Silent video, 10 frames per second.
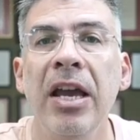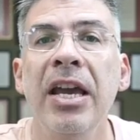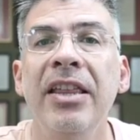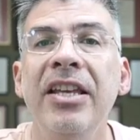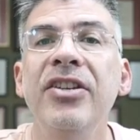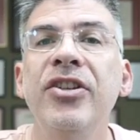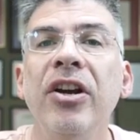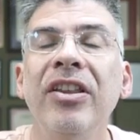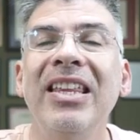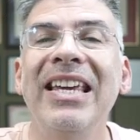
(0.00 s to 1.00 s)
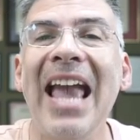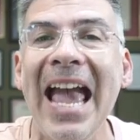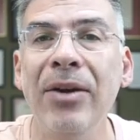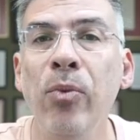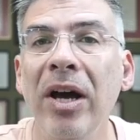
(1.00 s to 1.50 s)
These are the
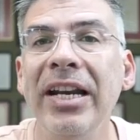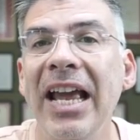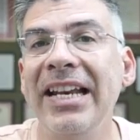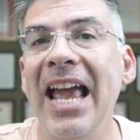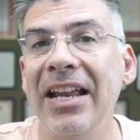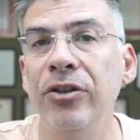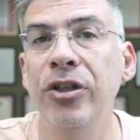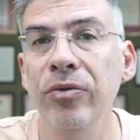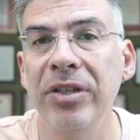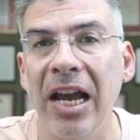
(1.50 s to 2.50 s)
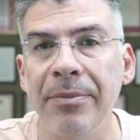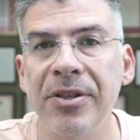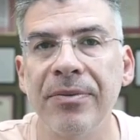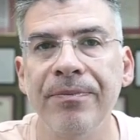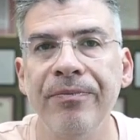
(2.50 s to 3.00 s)
N one and N two
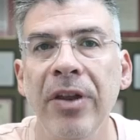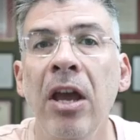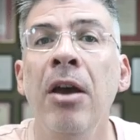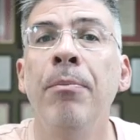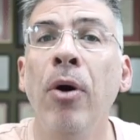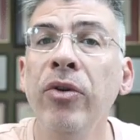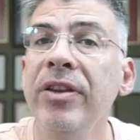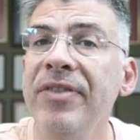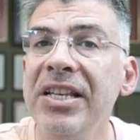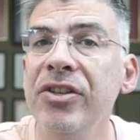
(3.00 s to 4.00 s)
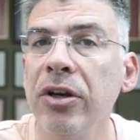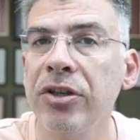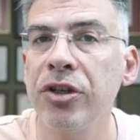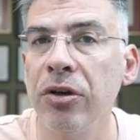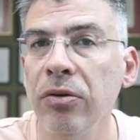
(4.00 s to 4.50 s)
types. Both of these are
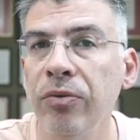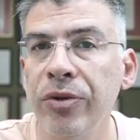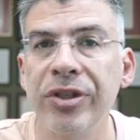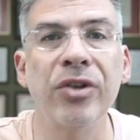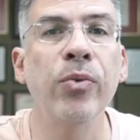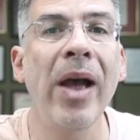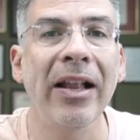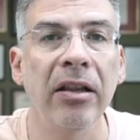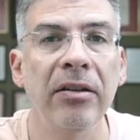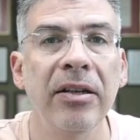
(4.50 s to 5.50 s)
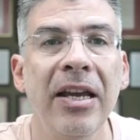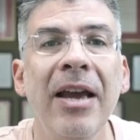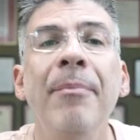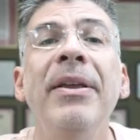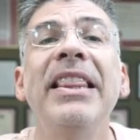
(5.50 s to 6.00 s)
external routes as well,
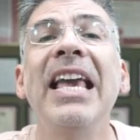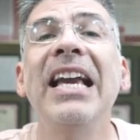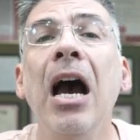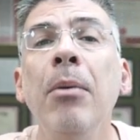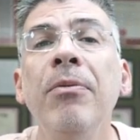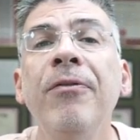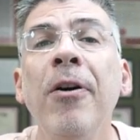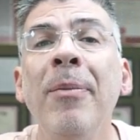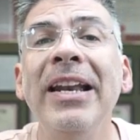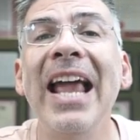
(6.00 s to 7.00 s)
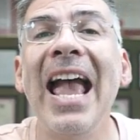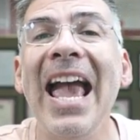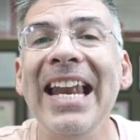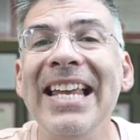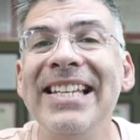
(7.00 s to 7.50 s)
but they come from an
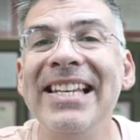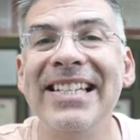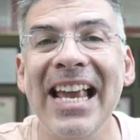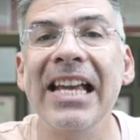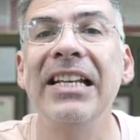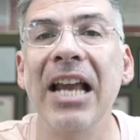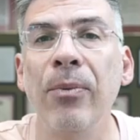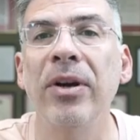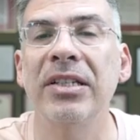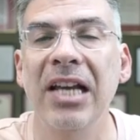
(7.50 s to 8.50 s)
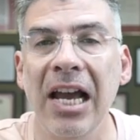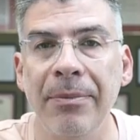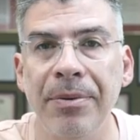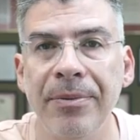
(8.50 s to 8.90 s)
N S S A network type.